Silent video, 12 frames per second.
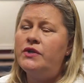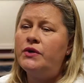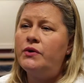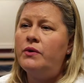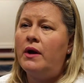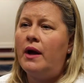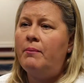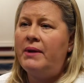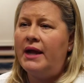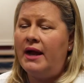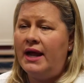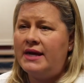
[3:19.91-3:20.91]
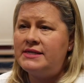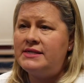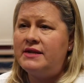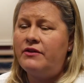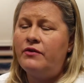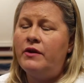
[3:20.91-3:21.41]
do BLS
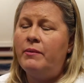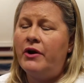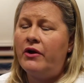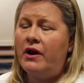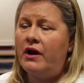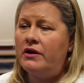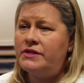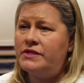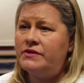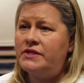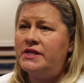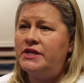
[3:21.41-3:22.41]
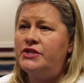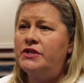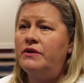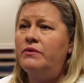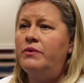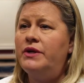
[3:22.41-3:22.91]
through the American Heart
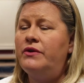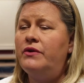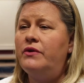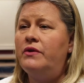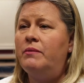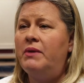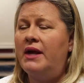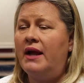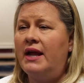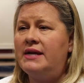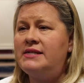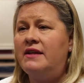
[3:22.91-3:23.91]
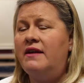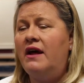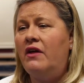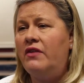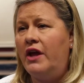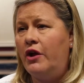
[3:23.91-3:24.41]
Association. We do the BLS at the
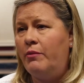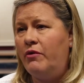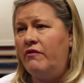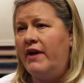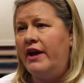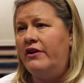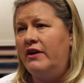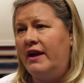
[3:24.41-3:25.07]
healthcare provider